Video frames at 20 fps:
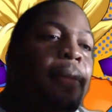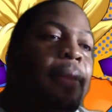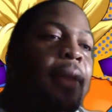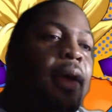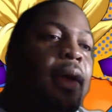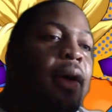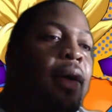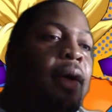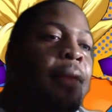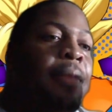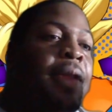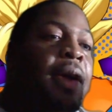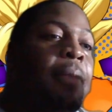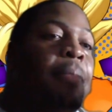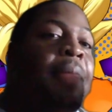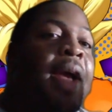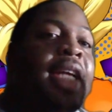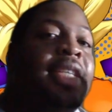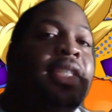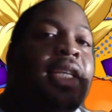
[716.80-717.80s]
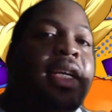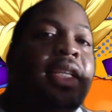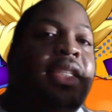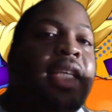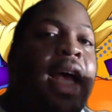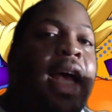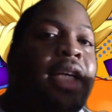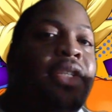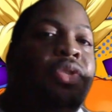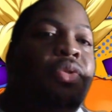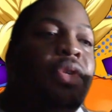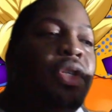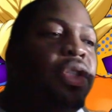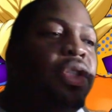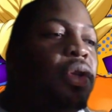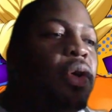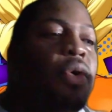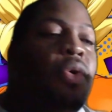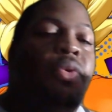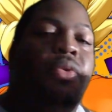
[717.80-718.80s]
um, their basic attacks, you can
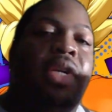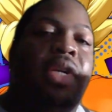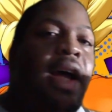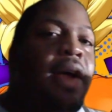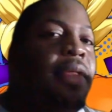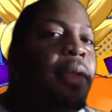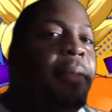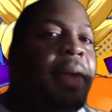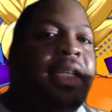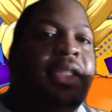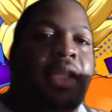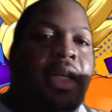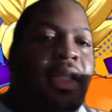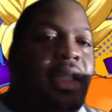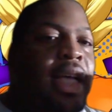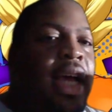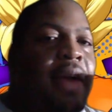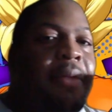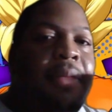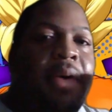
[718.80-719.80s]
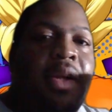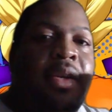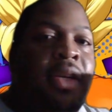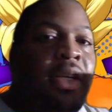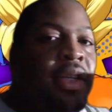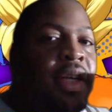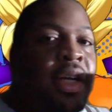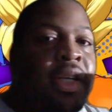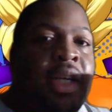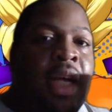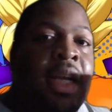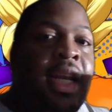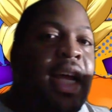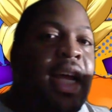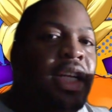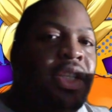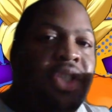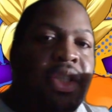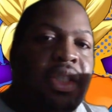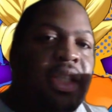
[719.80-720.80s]
just hold down the basic attack button and they, and they
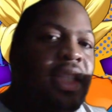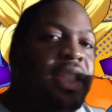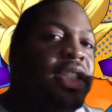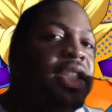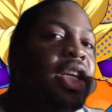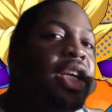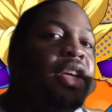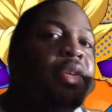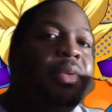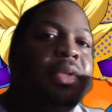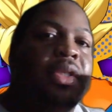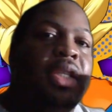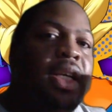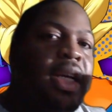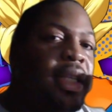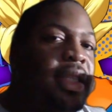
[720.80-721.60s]
can just continuously